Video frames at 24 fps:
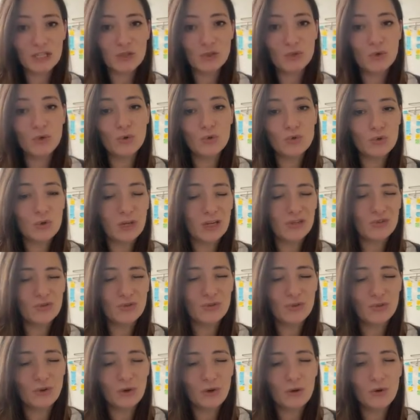So you also get
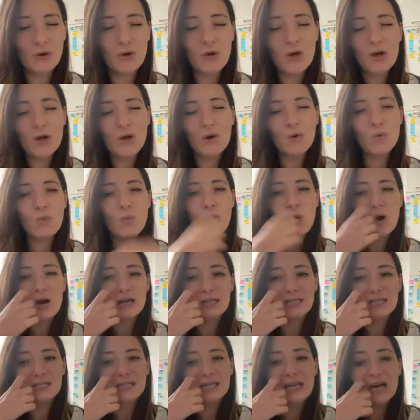to know
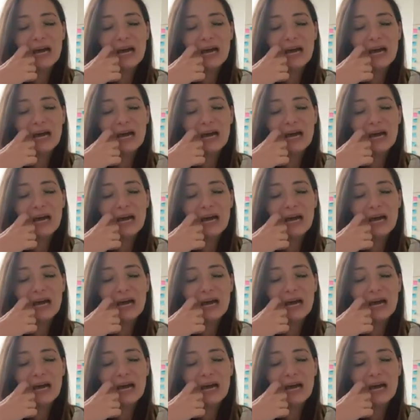what